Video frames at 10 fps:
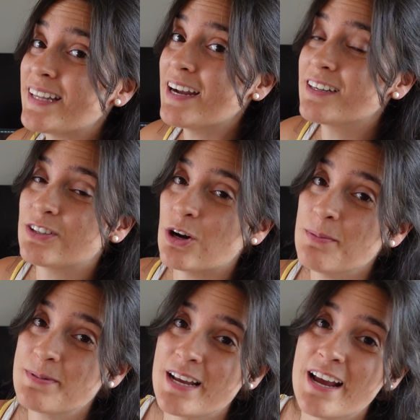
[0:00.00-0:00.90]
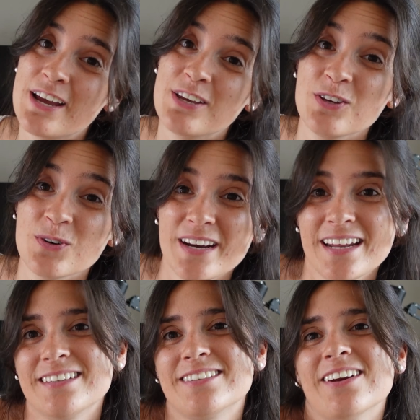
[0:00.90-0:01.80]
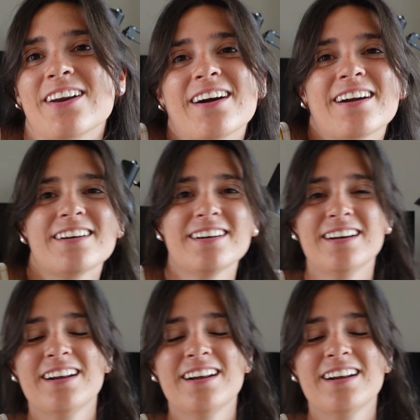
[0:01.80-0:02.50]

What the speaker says: tank tops, you need to learn